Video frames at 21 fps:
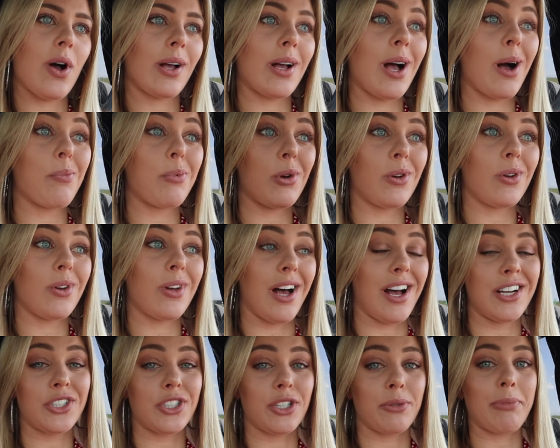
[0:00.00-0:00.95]
a couple
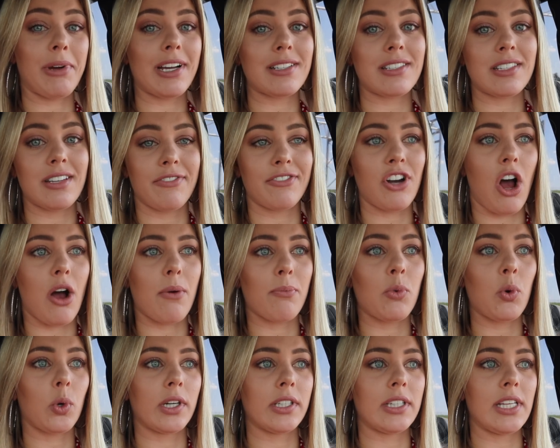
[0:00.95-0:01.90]
$100 if not
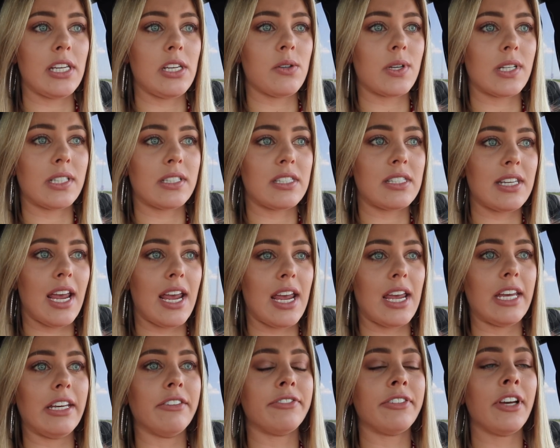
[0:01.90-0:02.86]
more that you can
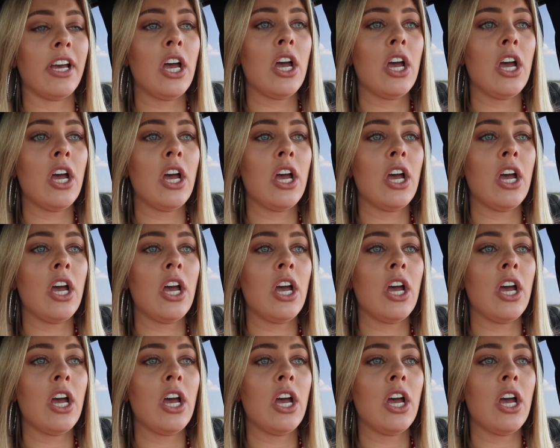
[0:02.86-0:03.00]
save